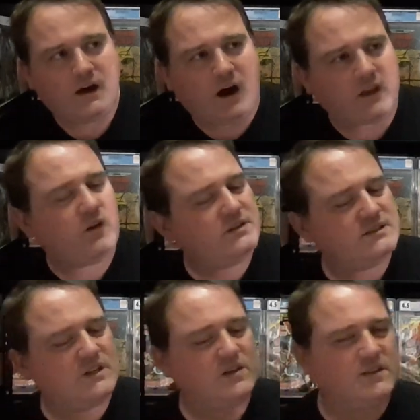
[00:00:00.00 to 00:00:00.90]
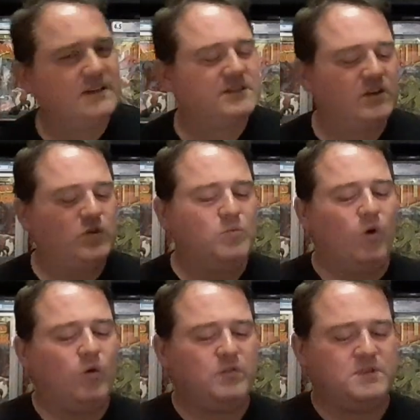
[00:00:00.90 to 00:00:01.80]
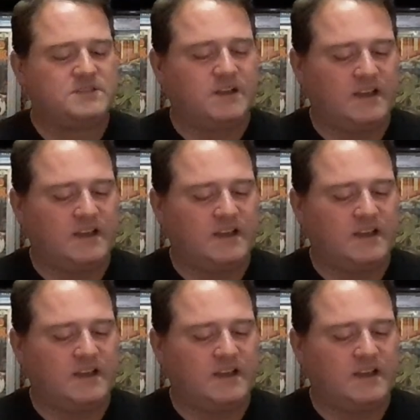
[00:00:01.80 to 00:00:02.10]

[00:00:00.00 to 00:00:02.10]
I'd like to see DC do more with Mr.